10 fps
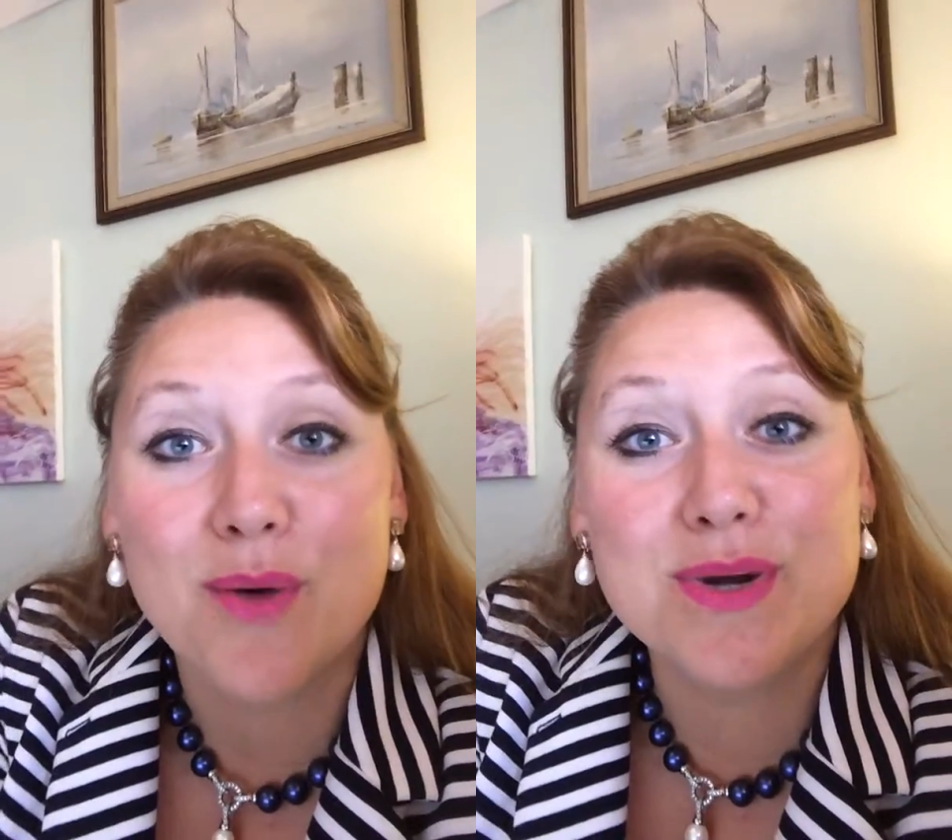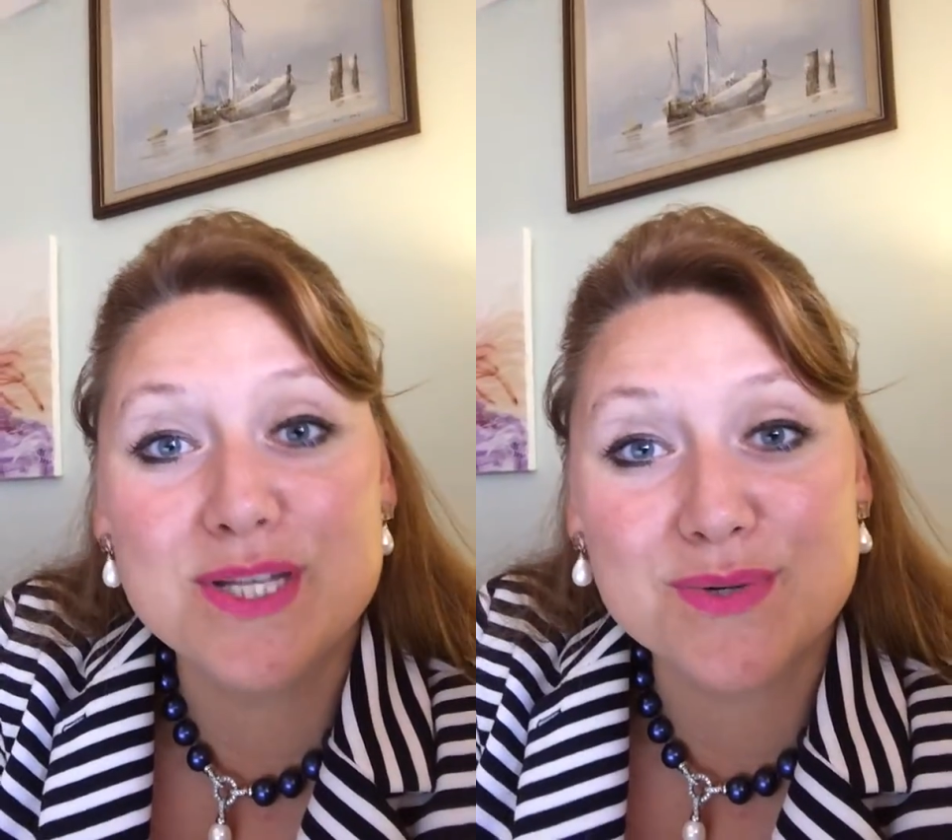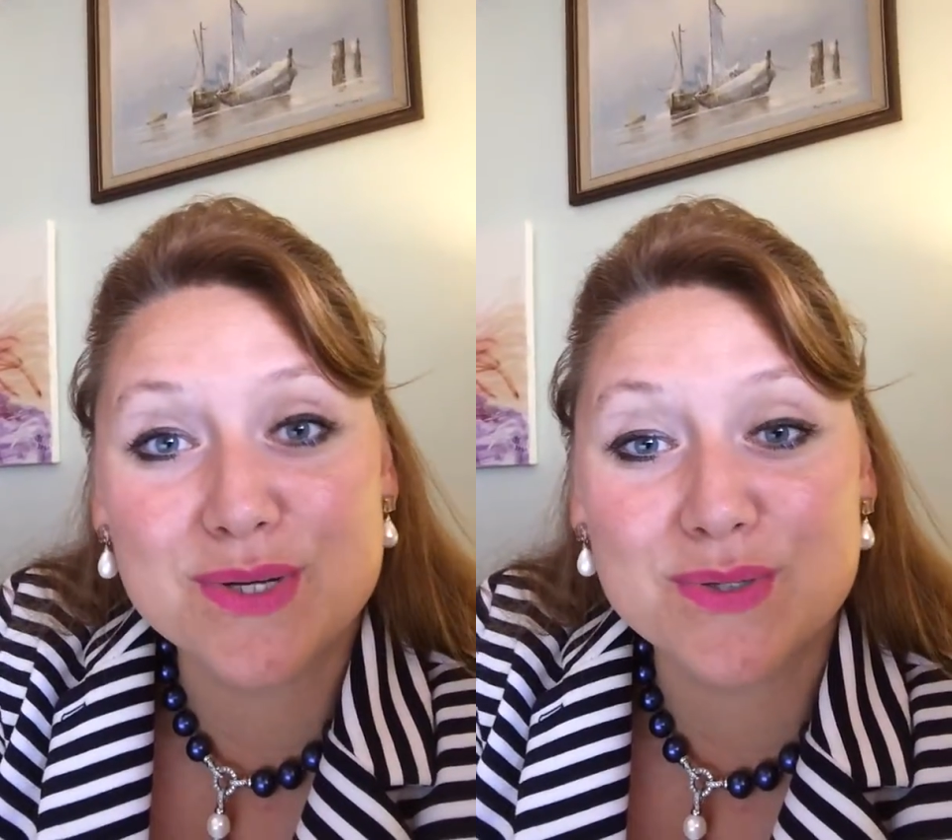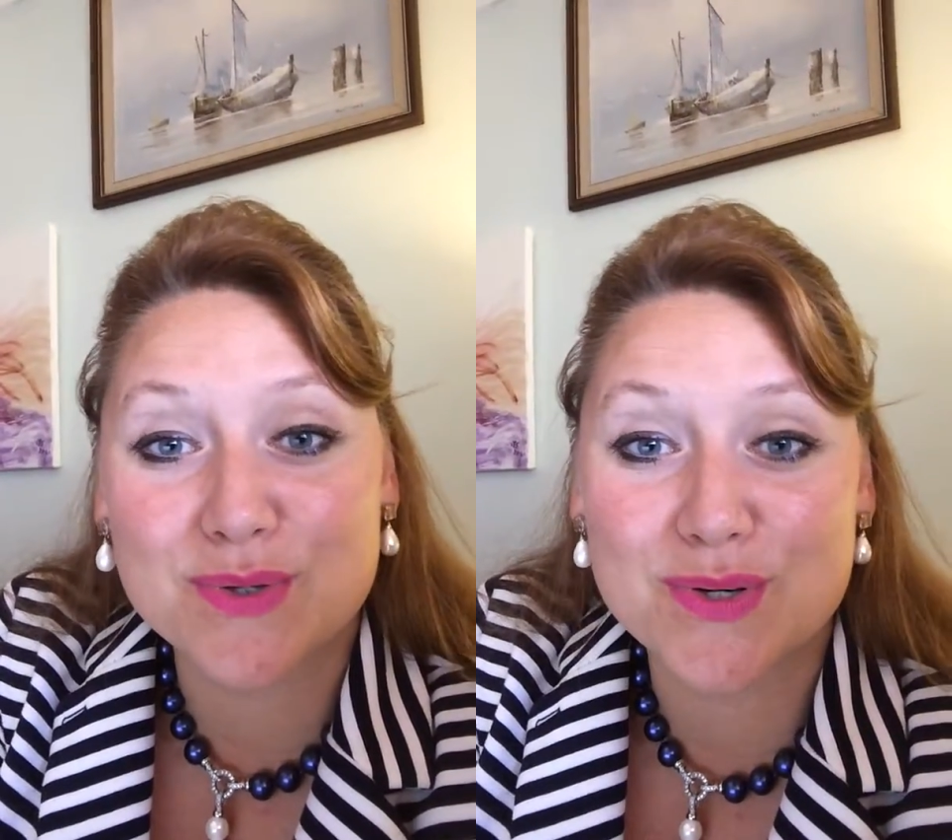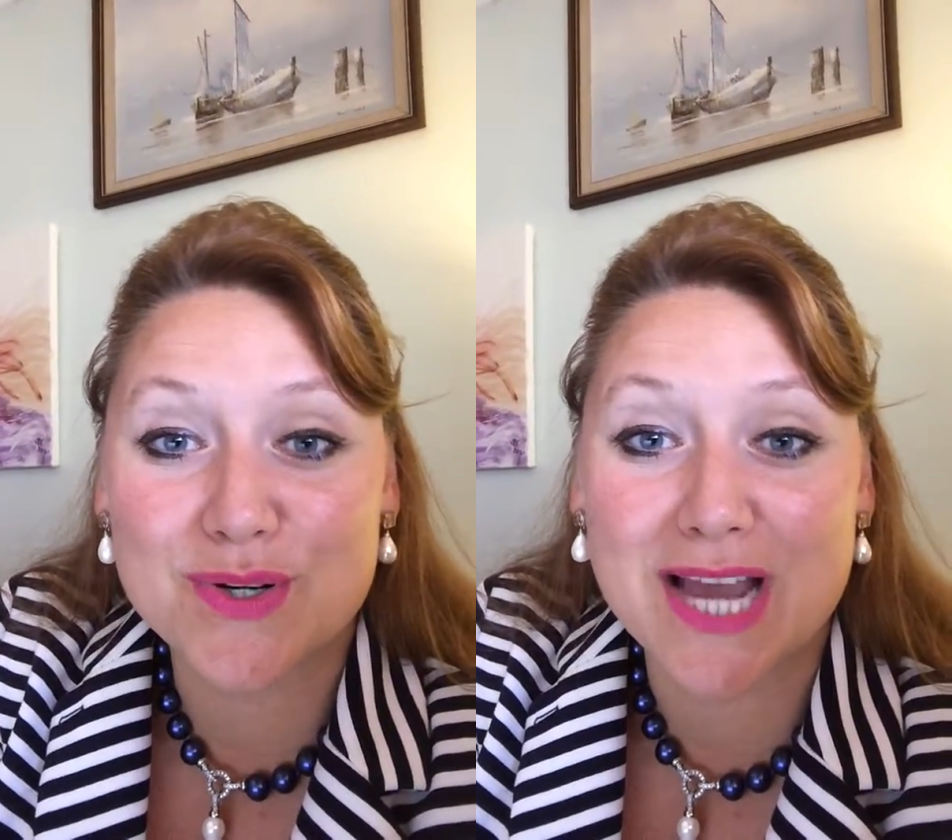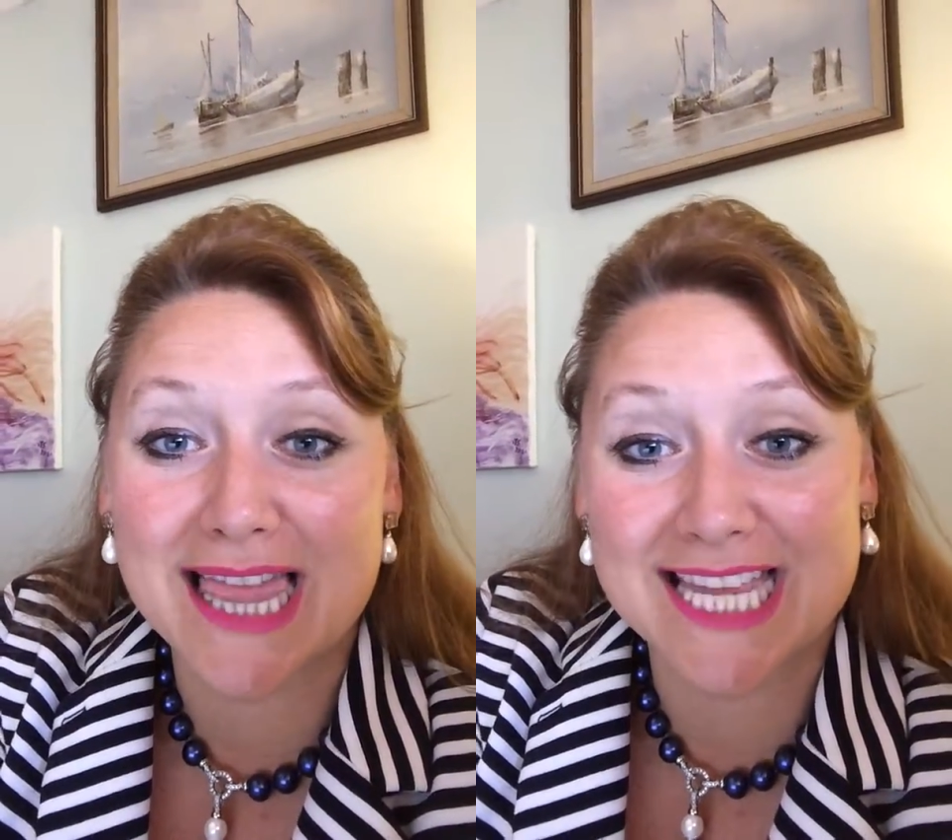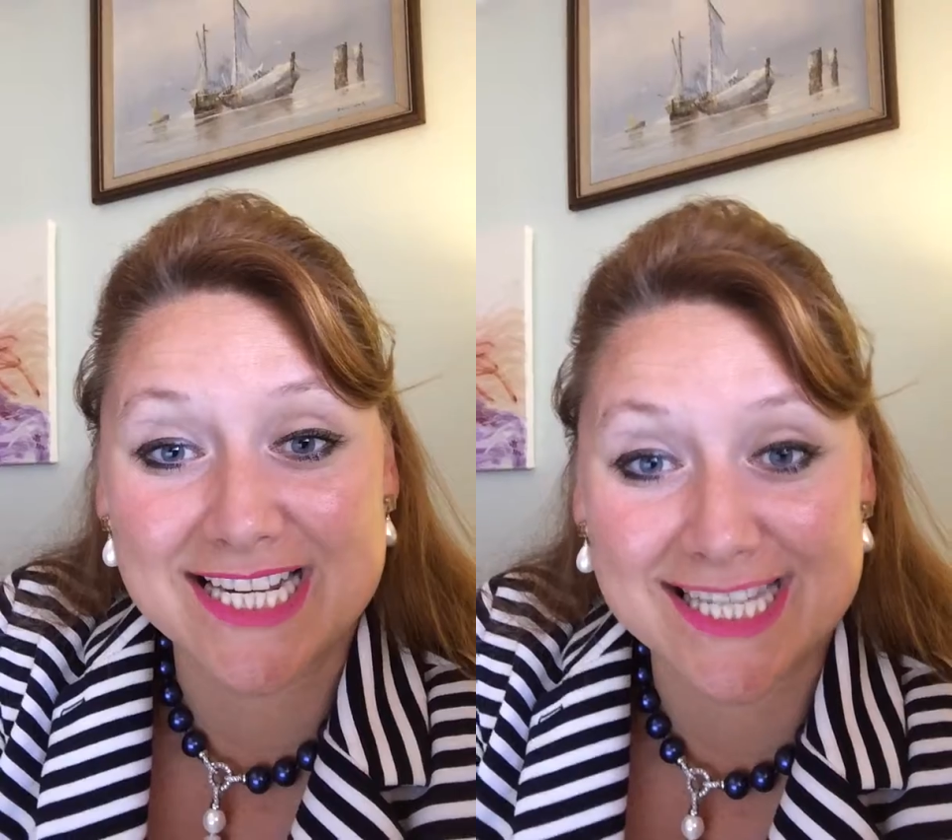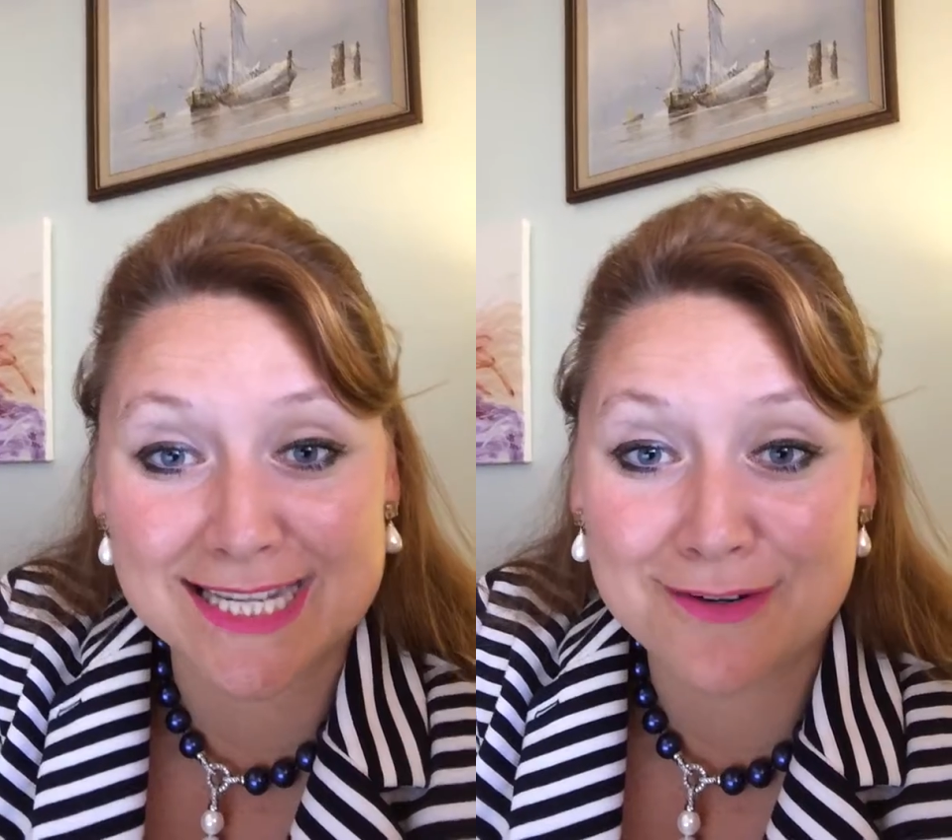We do it through
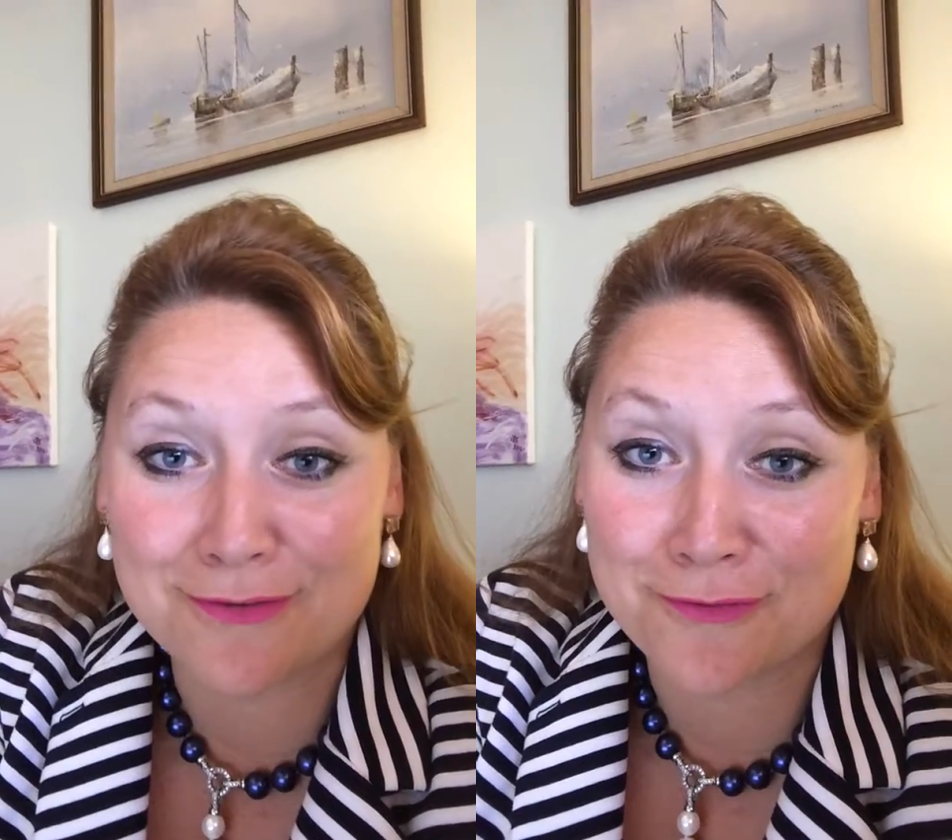legislative